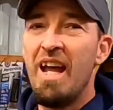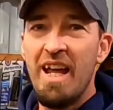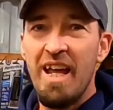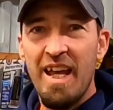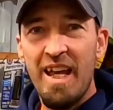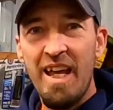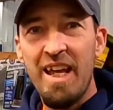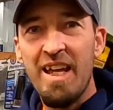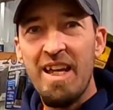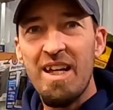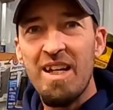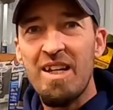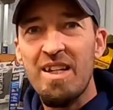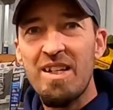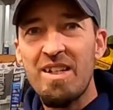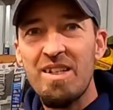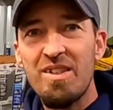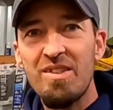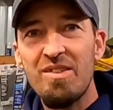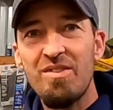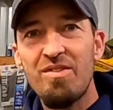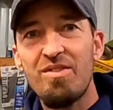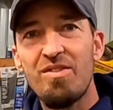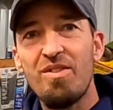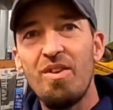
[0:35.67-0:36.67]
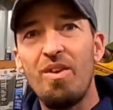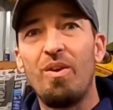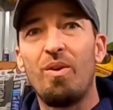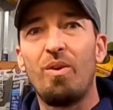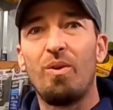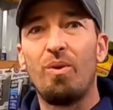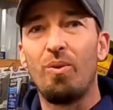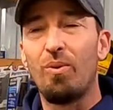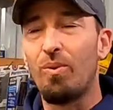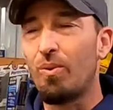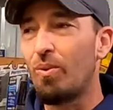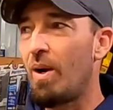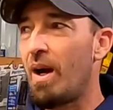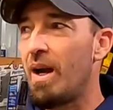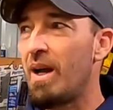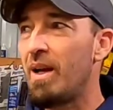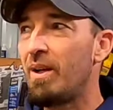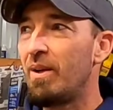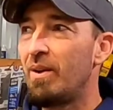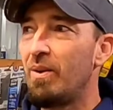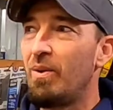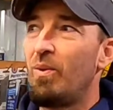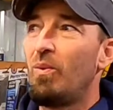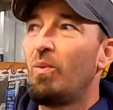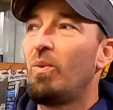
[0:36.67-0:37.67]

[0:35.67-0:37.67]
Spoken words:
is right